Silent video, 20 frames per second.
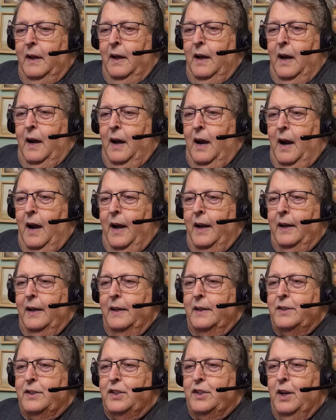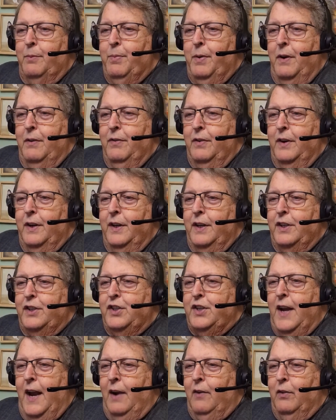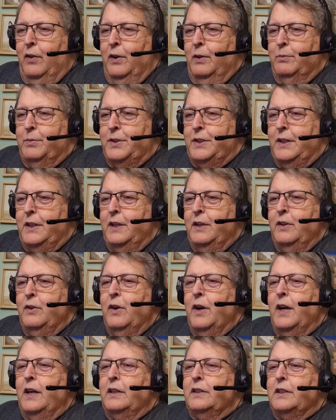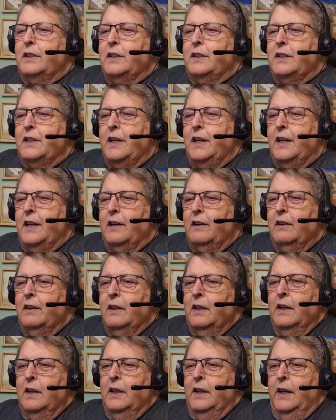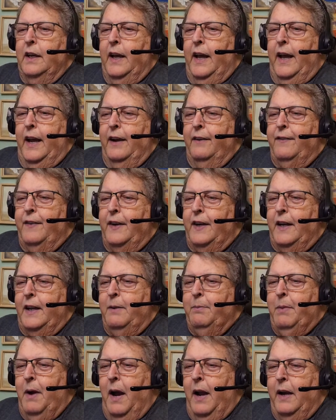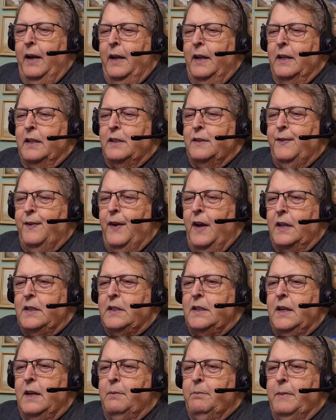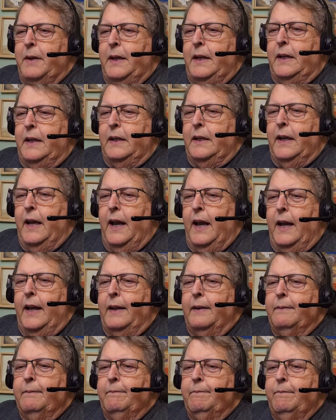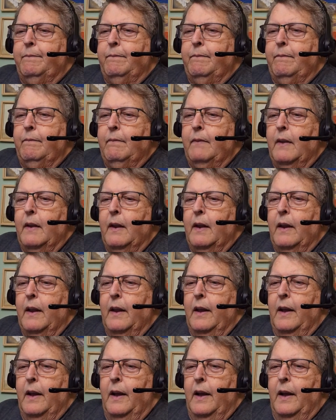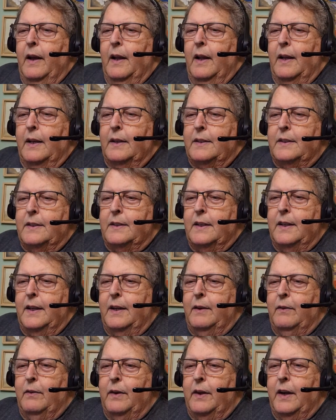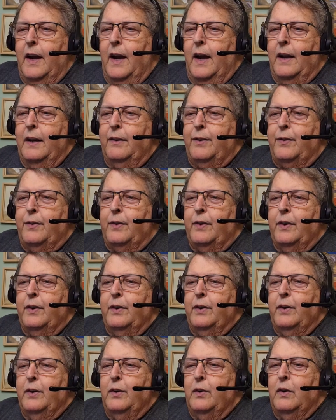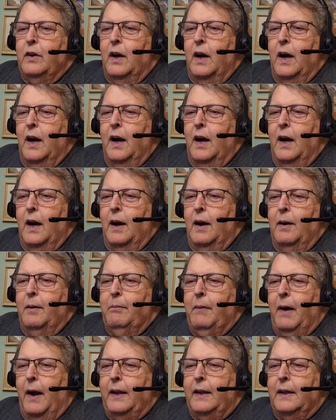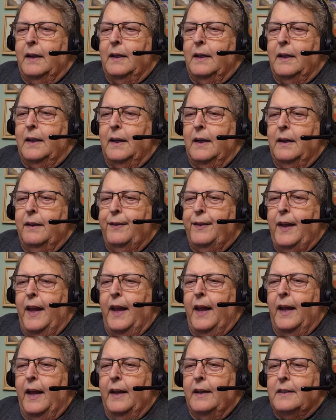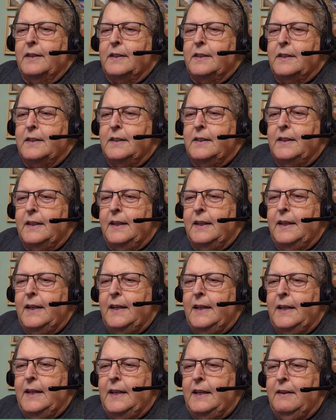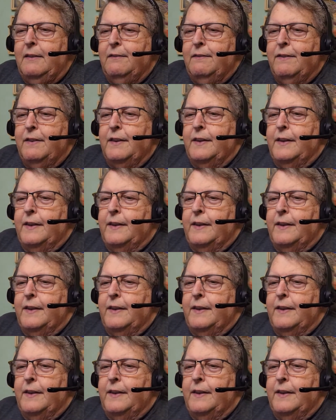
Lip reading: All right, let's jump over in the chat room, see who else is here, and if anybody is fussing at me today. Let's see. We got through Mike and Kenneth and Steve,